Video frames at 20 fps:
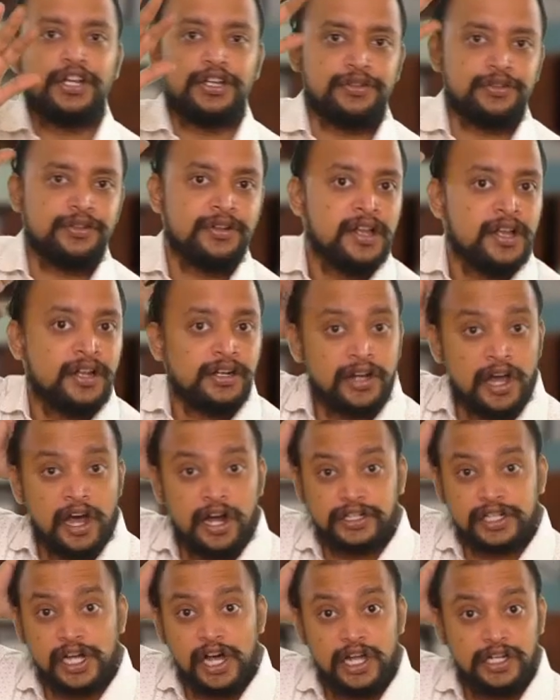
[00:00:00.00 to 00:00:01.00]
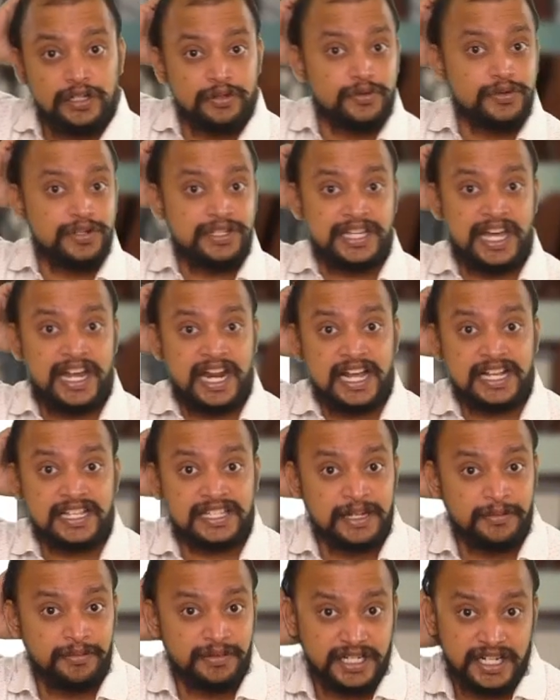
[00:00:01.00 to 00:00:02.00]
you, not all goods are
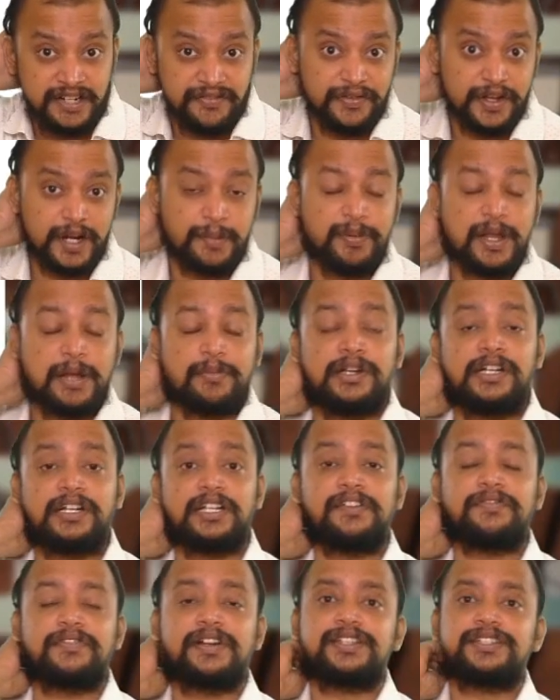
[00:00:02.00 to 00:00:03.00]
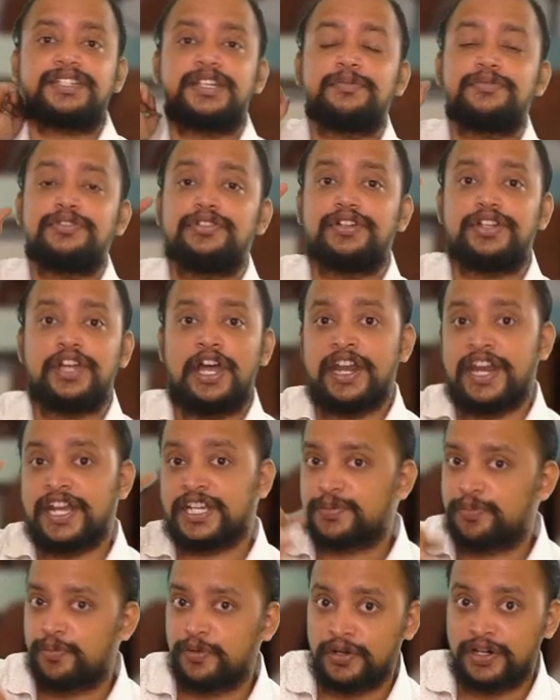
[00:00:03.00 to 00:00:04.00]
exempted for payment of customs duty on
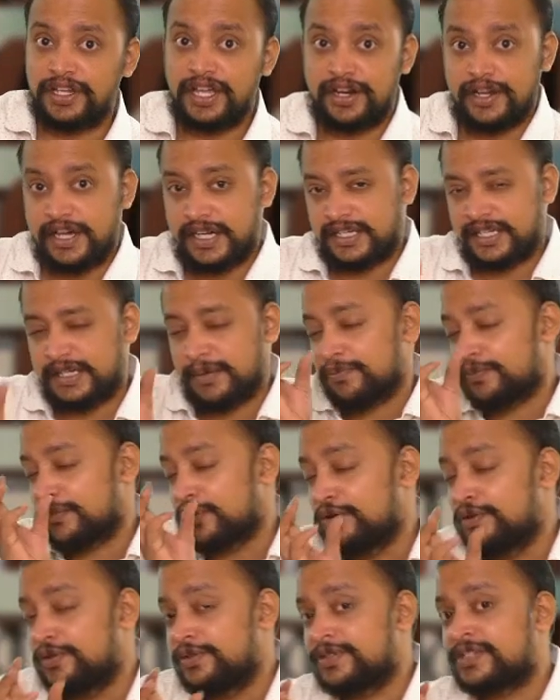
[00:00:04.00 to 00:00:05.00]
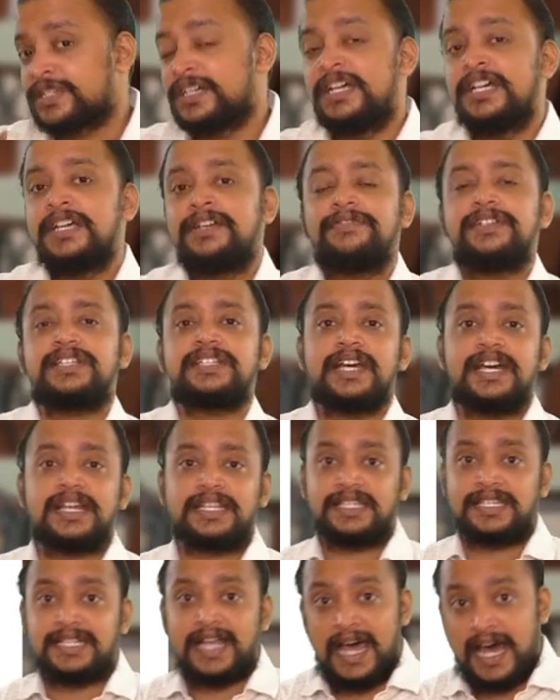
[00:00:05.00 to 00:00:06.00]
export. There are some goods which are
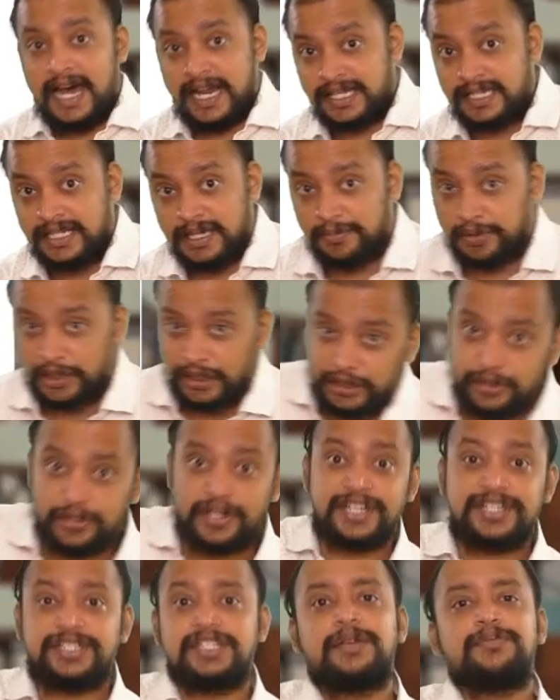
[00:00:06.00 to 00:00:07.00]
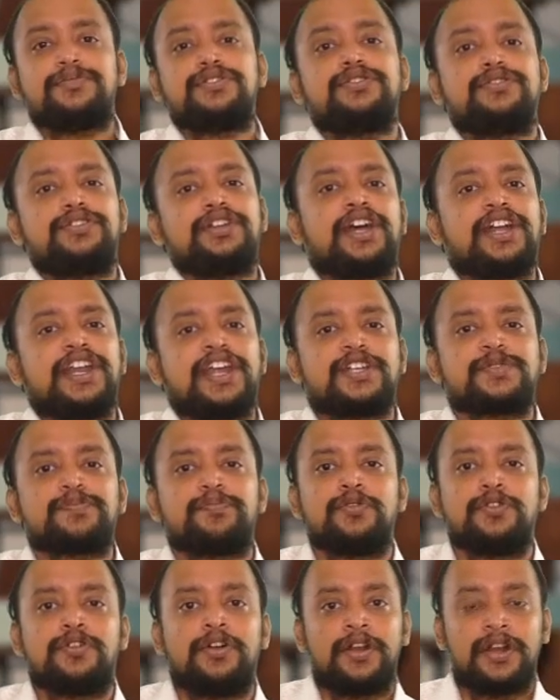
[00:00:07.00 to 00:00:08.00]
chargeable to customs duty on
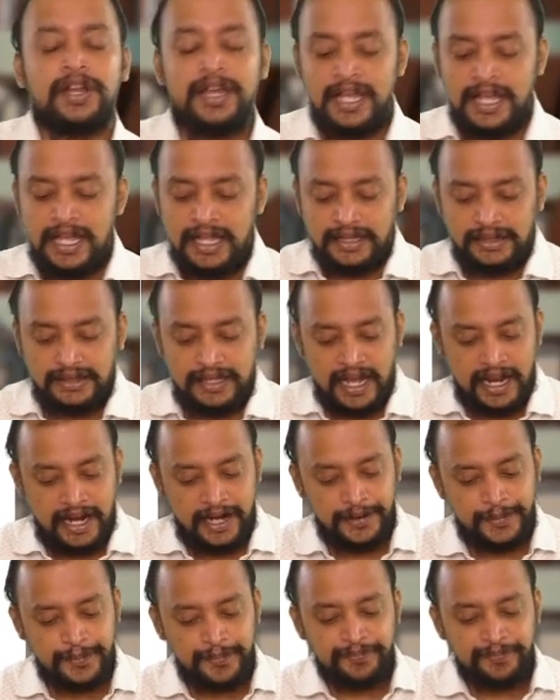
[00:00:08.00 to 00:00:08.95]
export. Then,